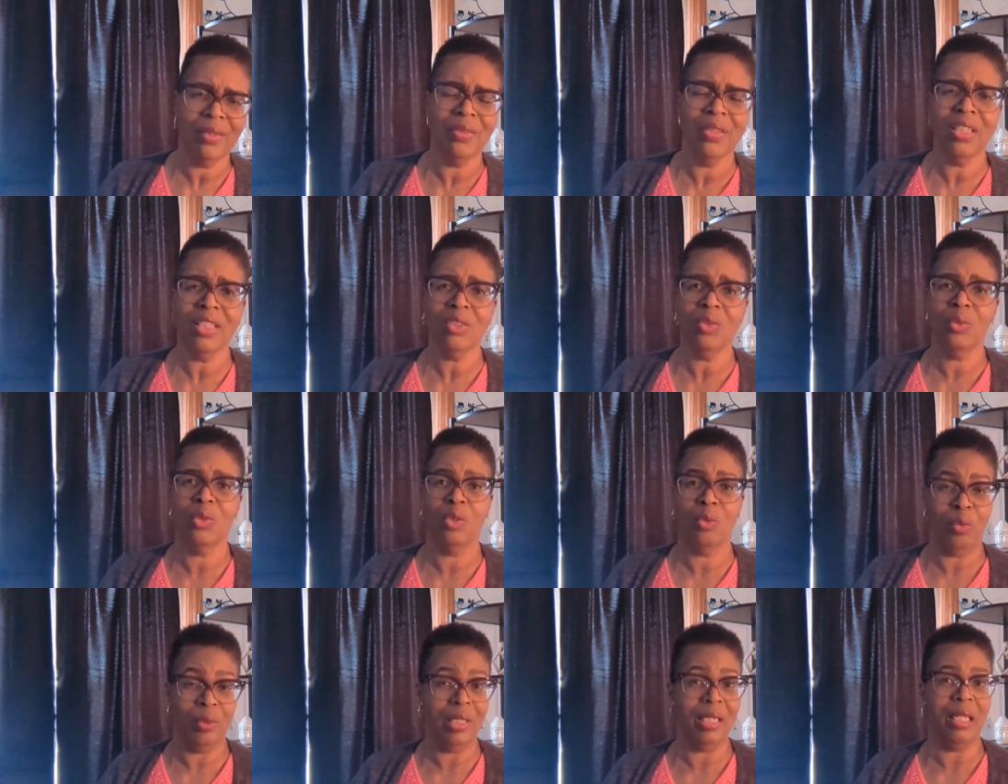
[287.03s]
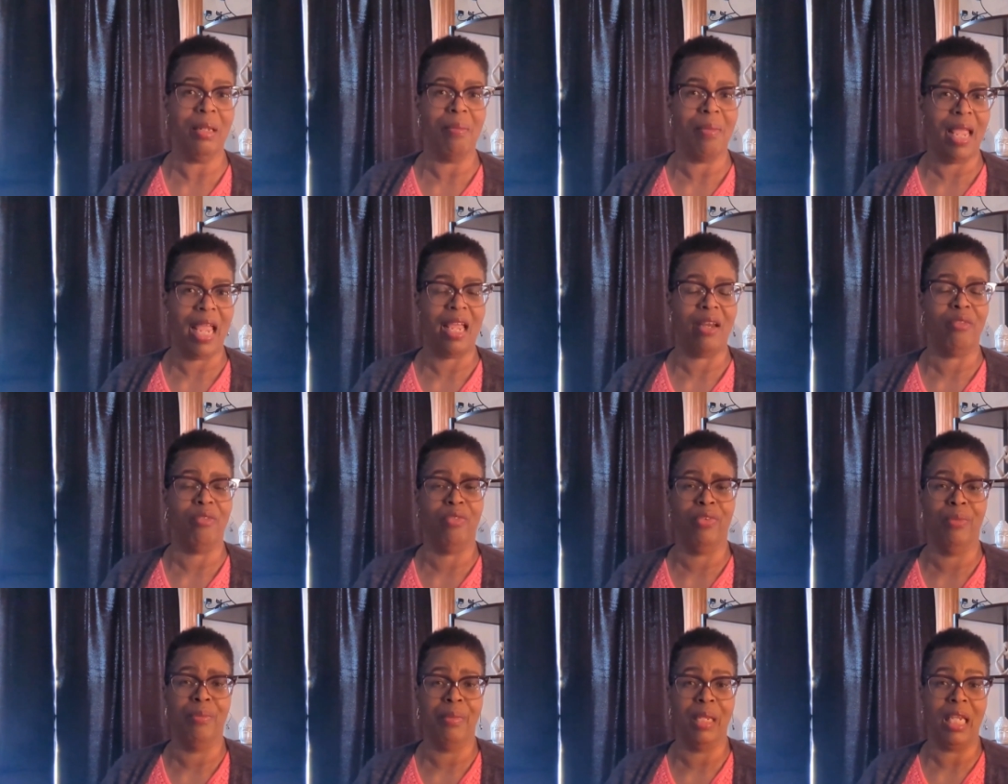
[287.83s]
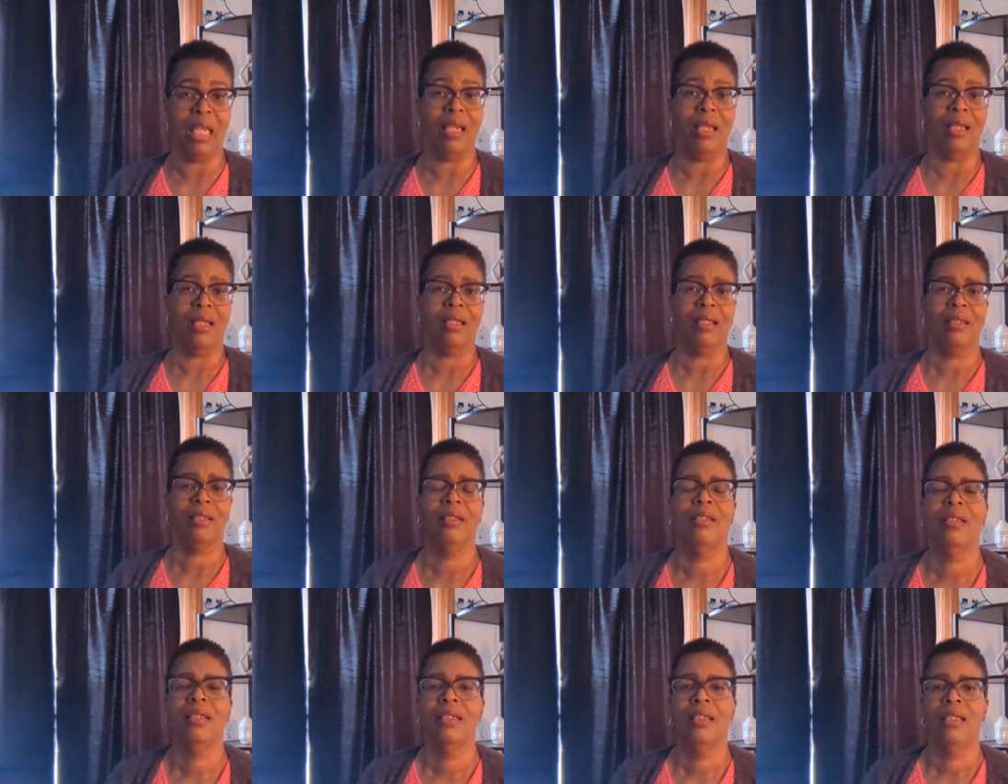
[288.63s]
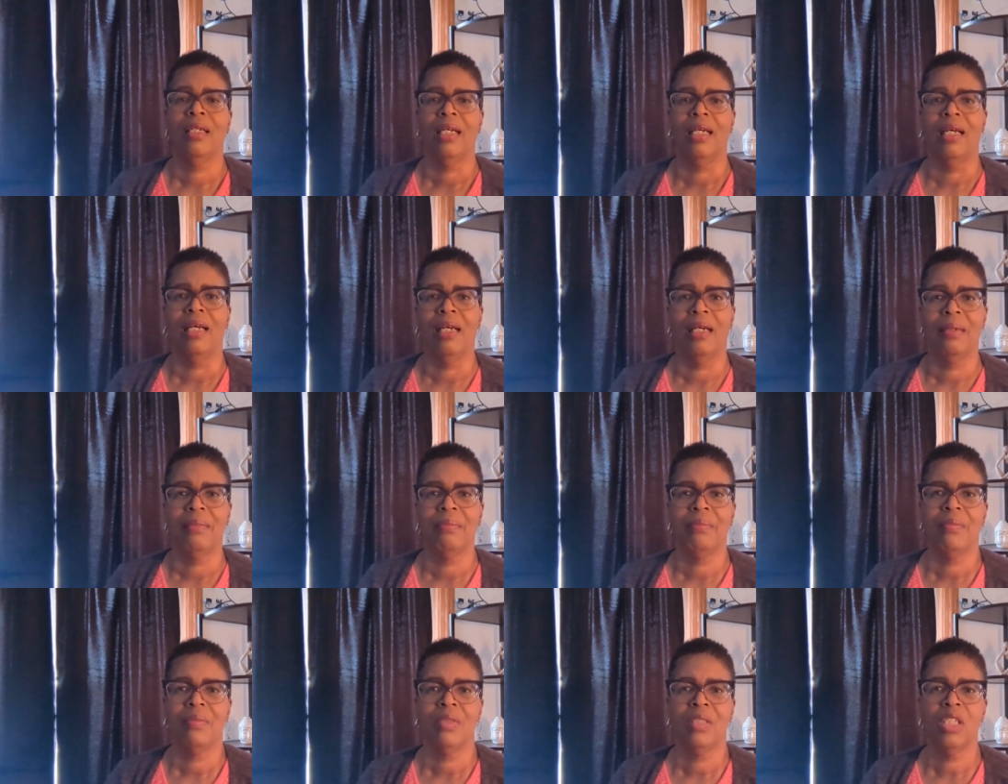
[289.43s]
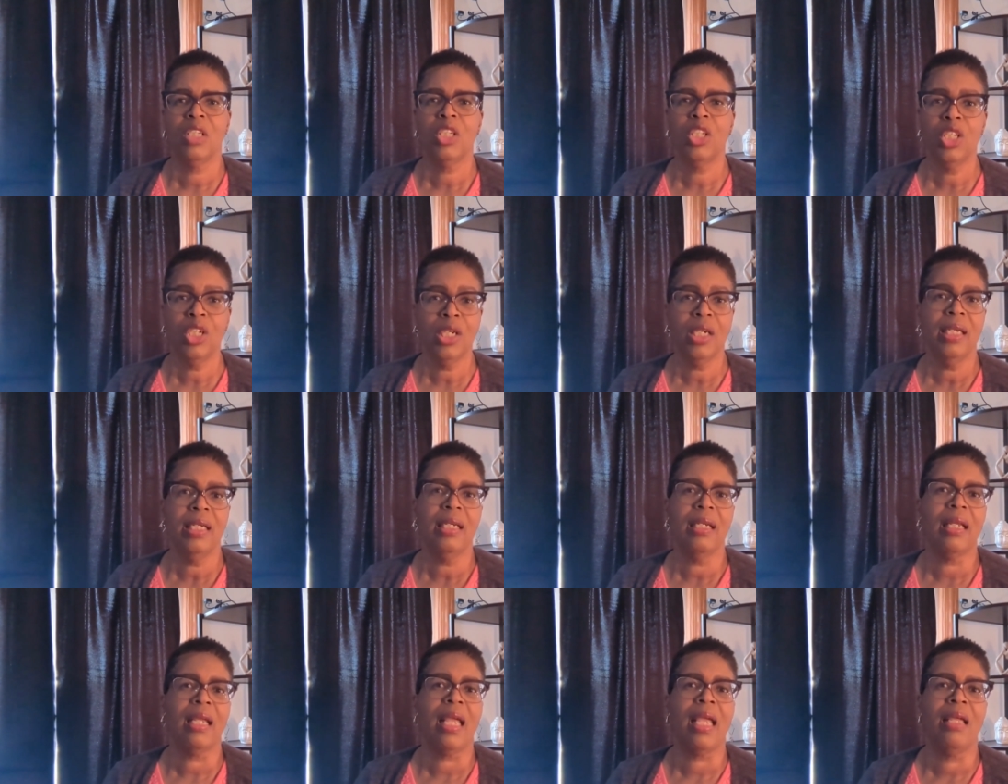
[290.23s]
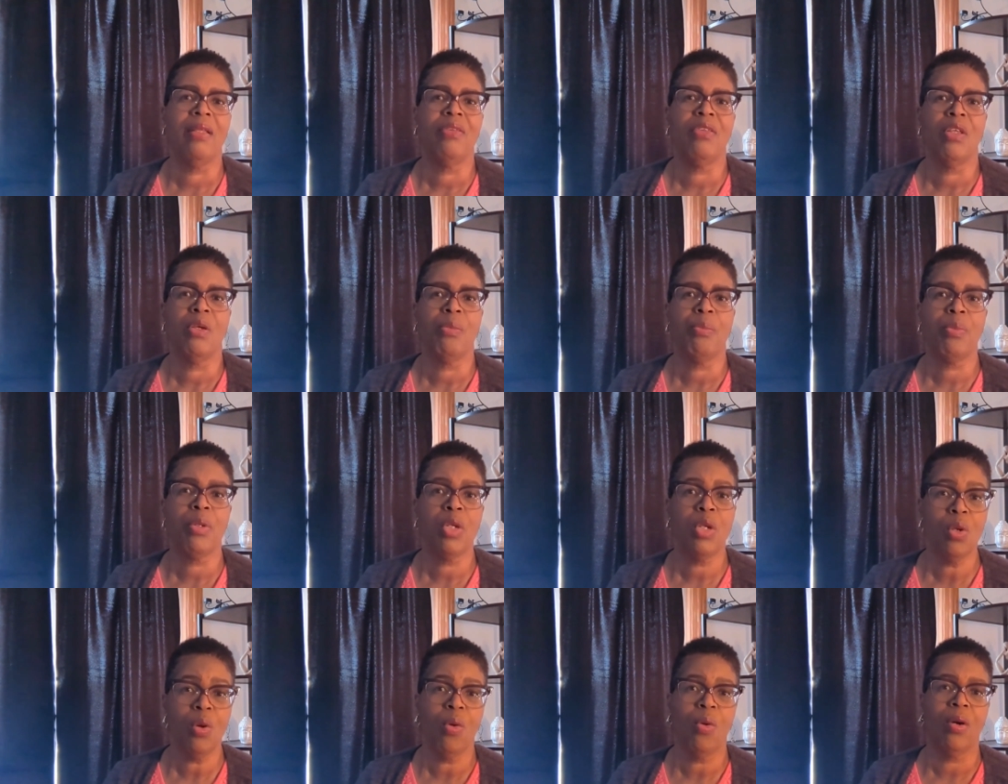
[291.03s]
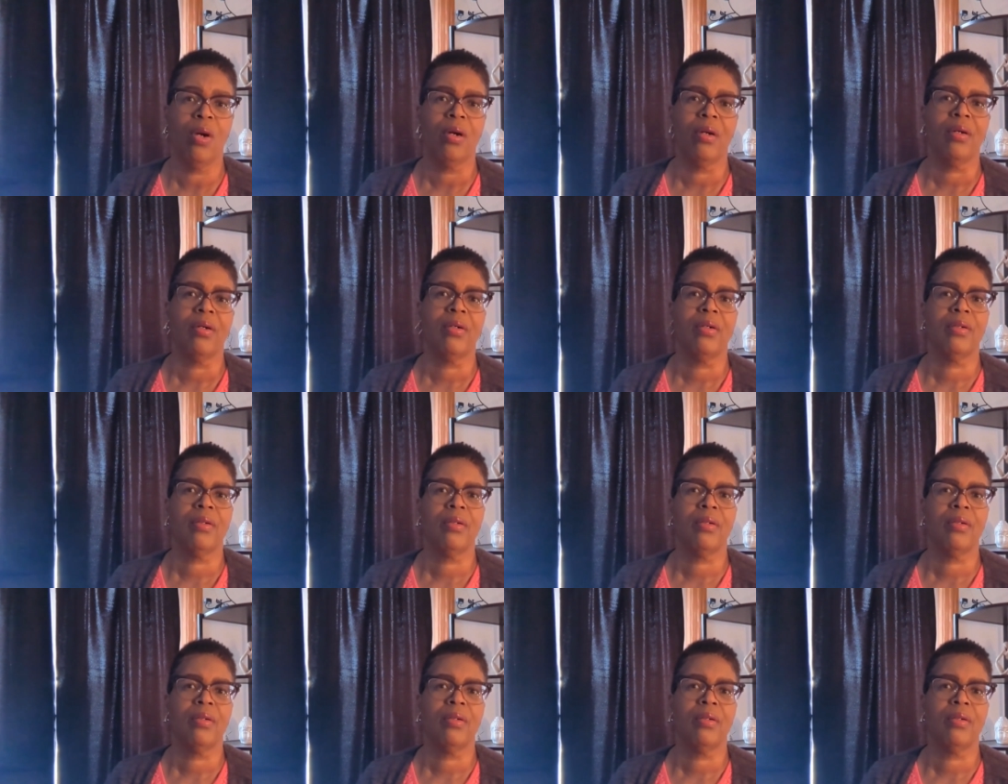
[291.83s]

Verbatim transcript: this was really bad for me. The good and the pure